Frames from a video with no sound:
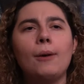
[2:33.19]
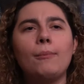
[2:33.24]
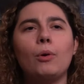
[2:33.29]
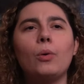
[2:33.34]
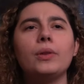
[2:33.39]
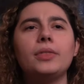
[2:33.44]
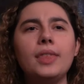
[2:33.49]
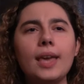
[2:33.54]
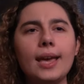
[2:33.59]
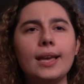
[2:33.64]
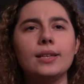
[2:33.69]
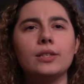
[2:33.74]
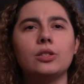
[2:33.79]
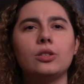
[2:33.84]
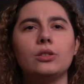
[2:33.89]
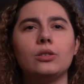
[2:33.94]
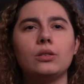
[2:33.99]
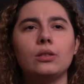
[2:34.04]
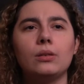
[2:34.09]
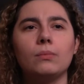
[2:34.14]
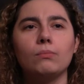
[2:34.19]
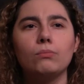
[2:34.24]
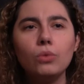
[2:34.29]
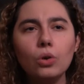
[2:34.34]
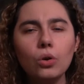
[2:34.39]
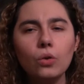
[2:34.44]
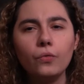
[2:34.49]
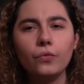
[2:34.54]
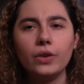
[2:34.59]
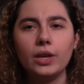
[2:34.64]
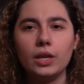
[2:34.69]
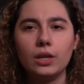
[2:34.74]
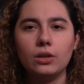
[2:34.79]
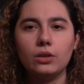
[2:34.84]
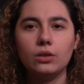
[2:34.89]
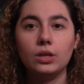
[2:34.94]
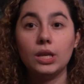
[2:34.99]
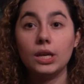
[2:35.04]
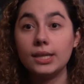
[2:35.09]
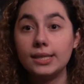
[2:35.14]
But with this
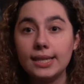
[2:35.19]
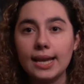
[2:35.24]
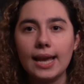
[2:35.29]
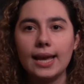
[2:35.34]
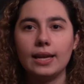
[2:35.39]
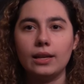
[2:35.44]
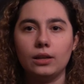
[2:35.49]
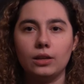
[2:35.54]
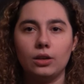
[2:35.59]
movie, you did.